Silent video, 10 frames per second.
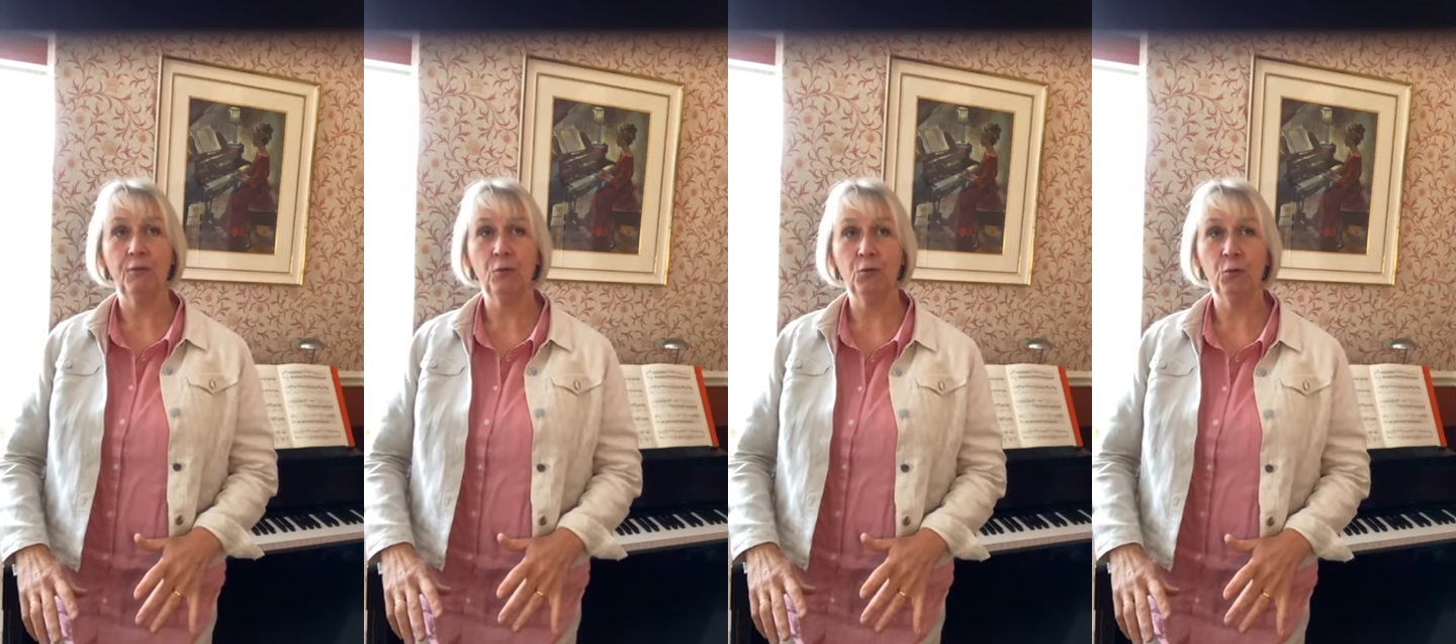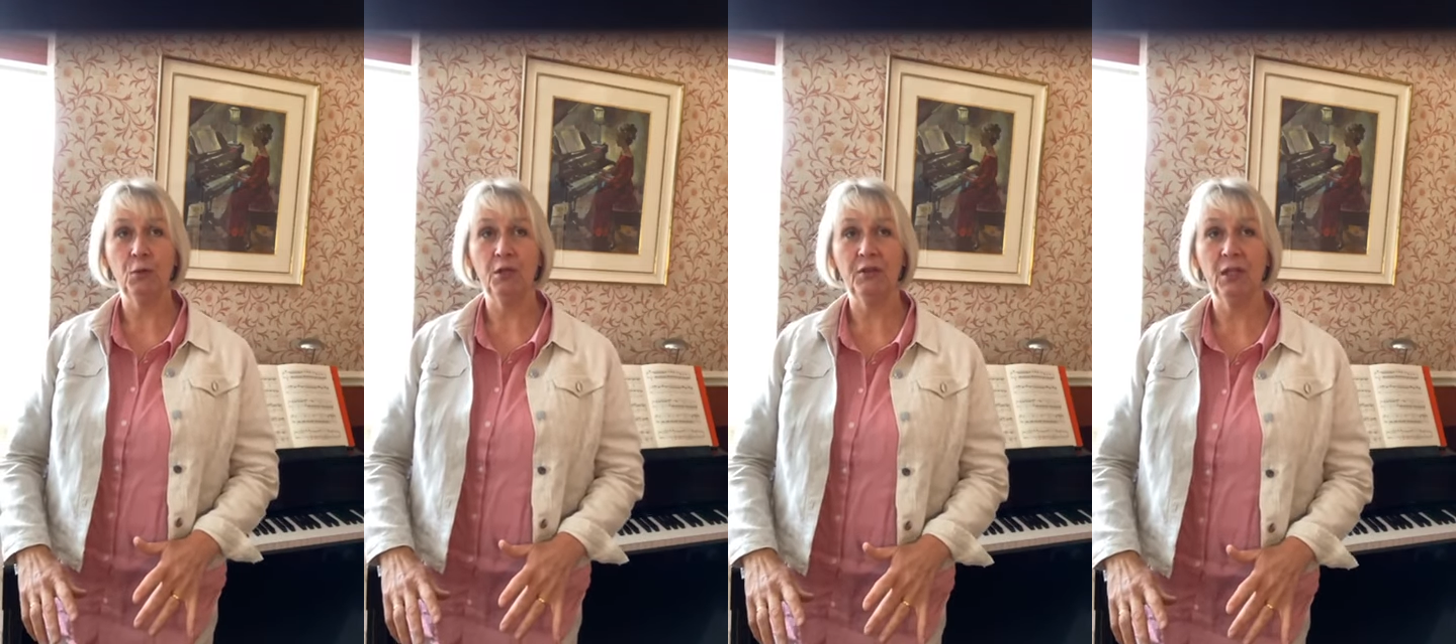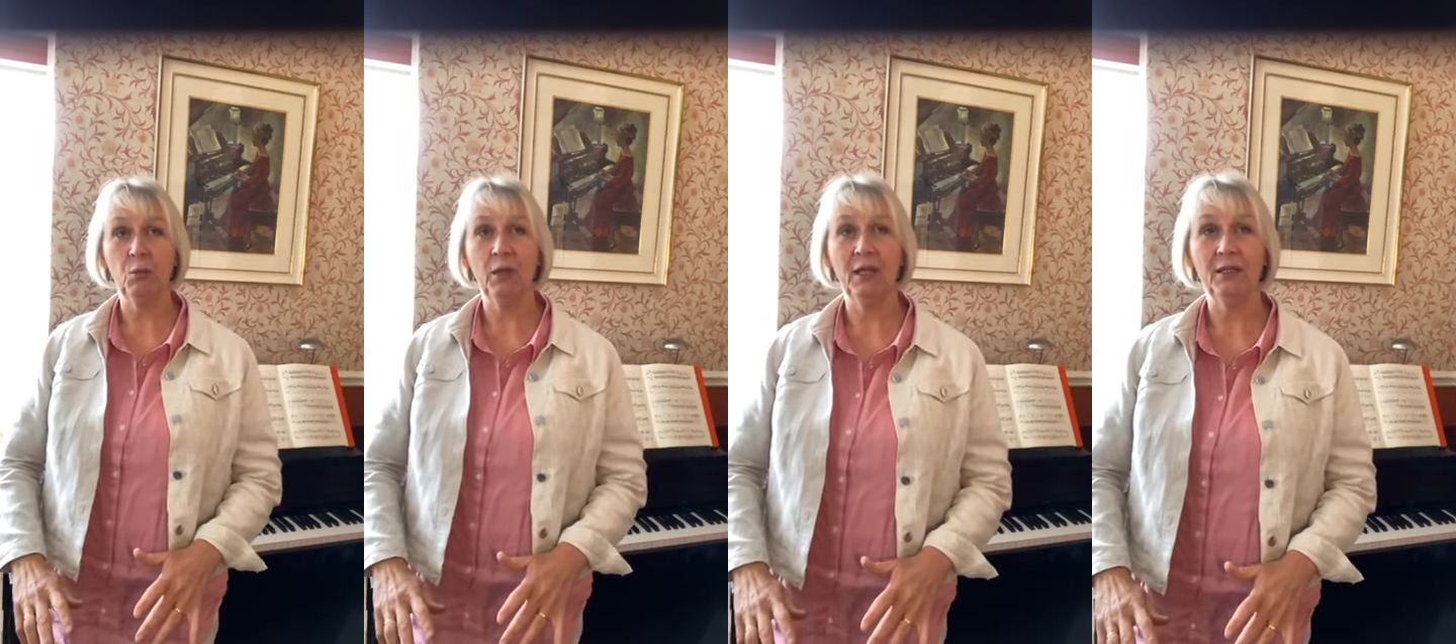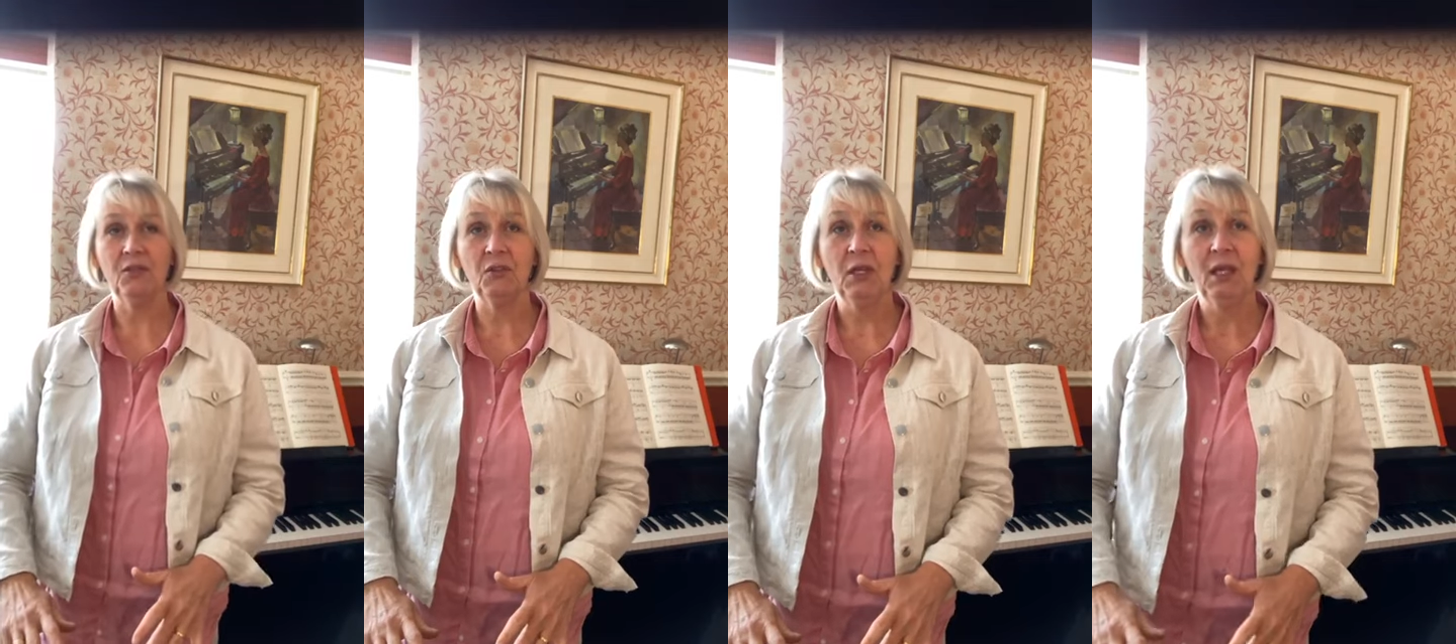fourth word, the
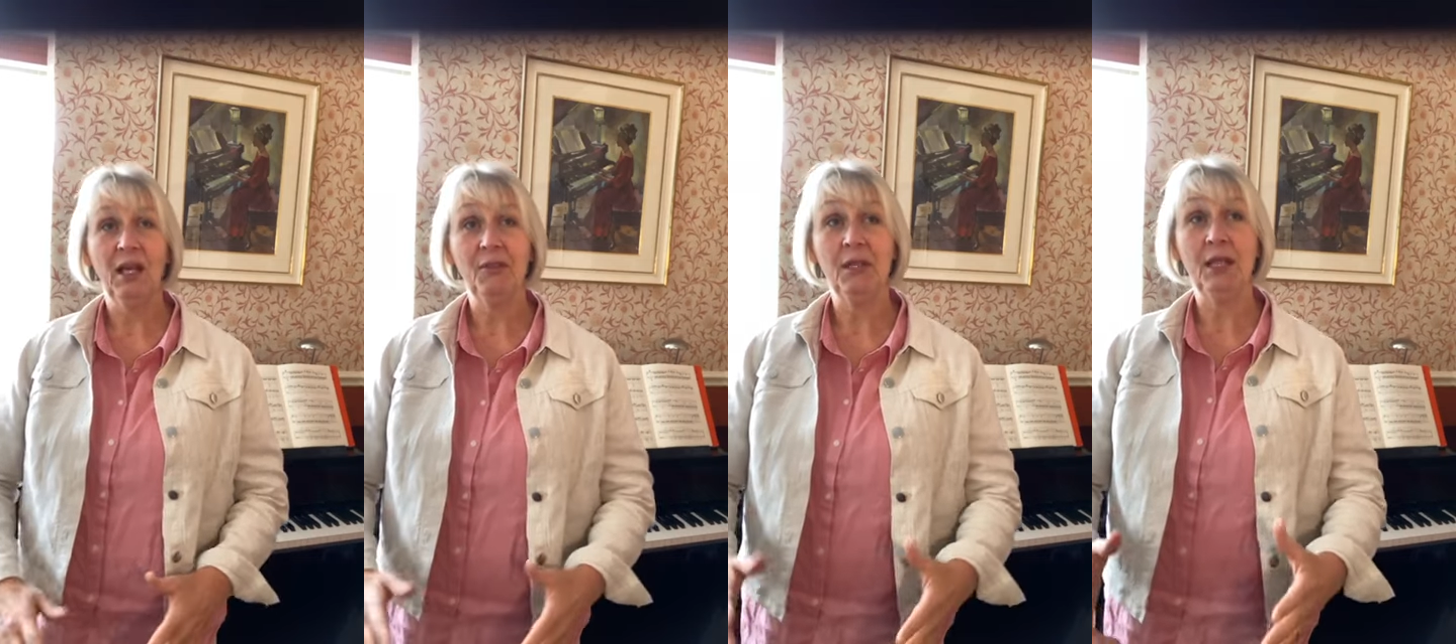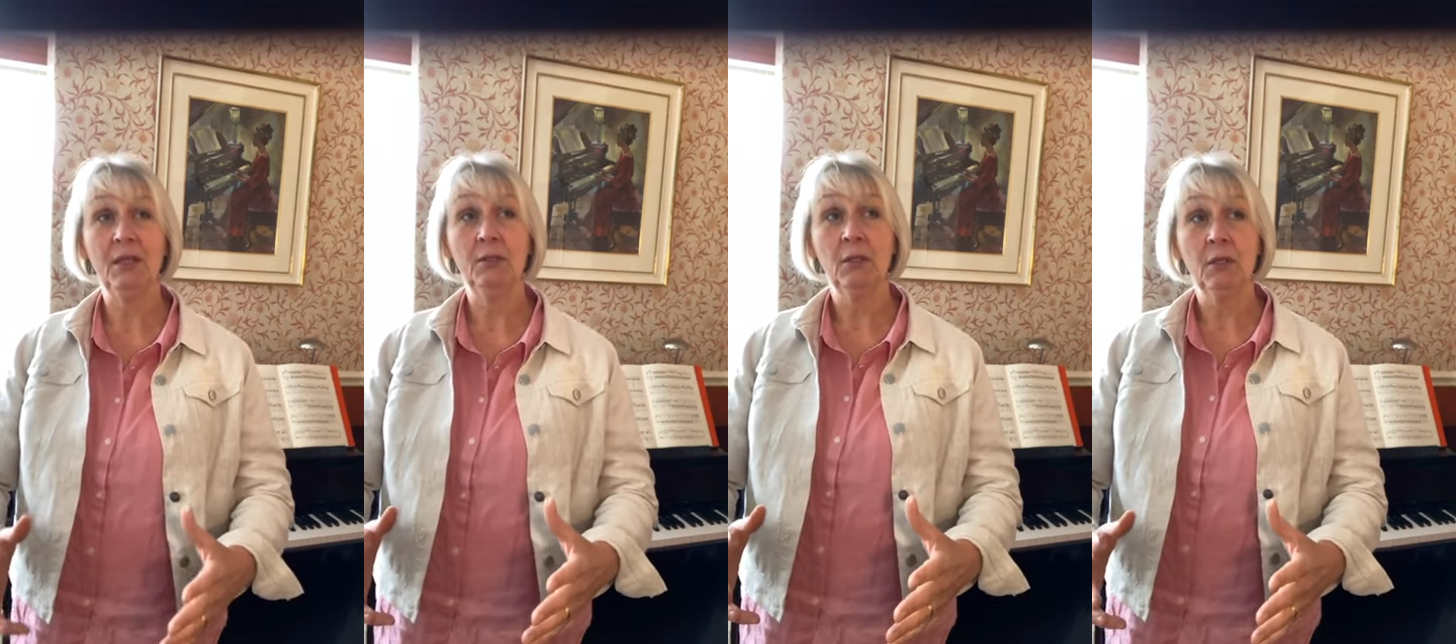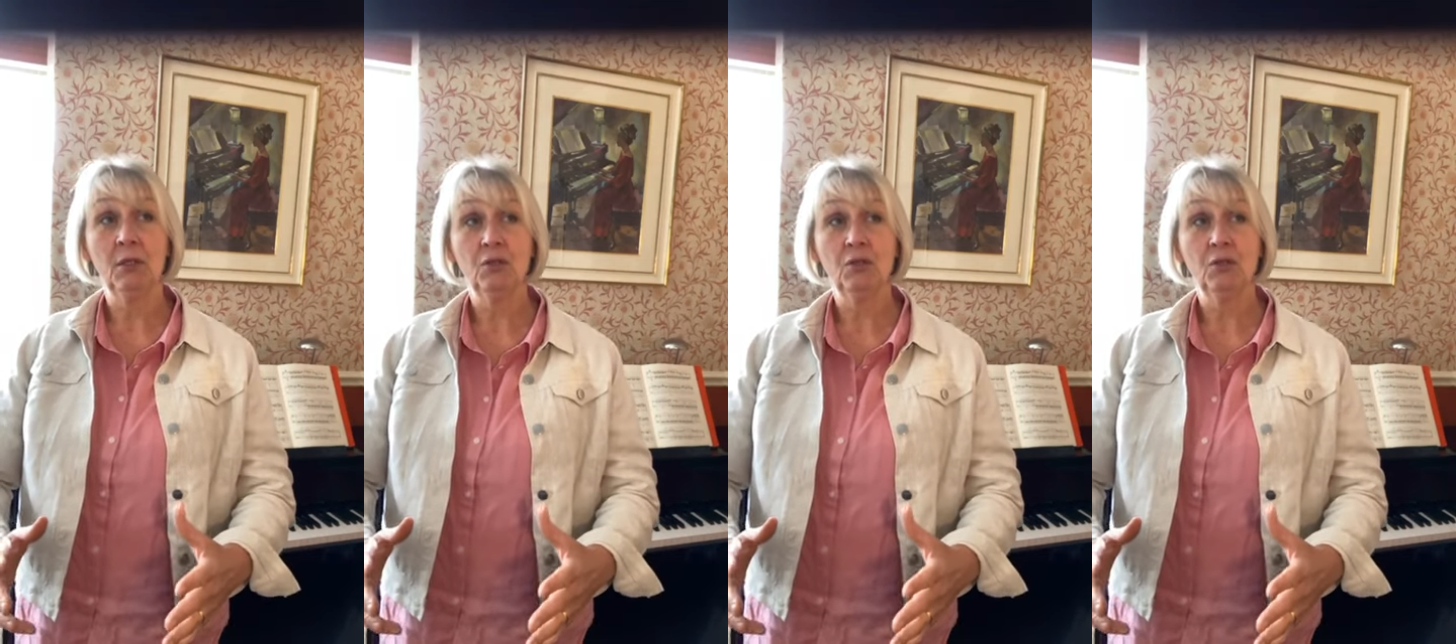awareness, and then